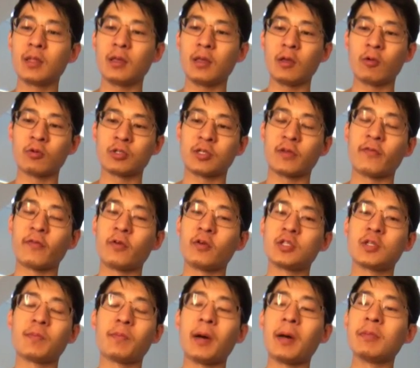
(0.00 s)
It was the
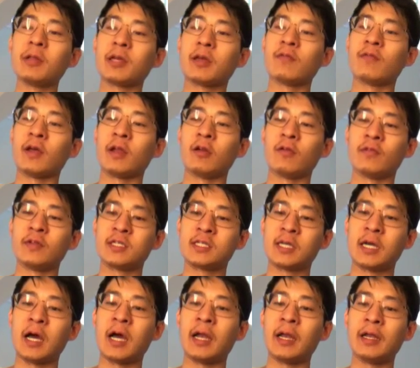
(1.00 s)
first public event of its
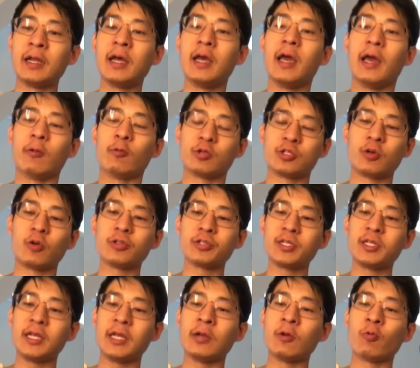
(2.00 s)
kind and
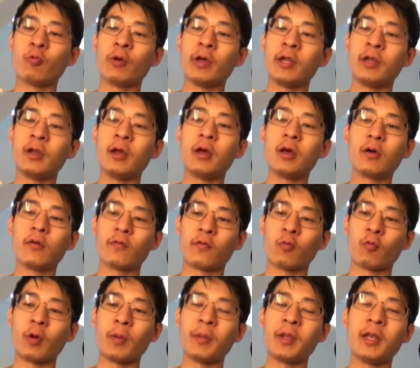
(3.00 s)
resulted in a win for
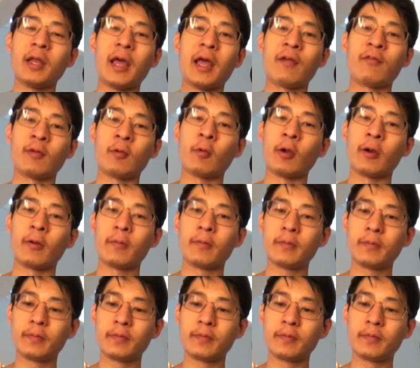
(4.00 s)
women everywhere.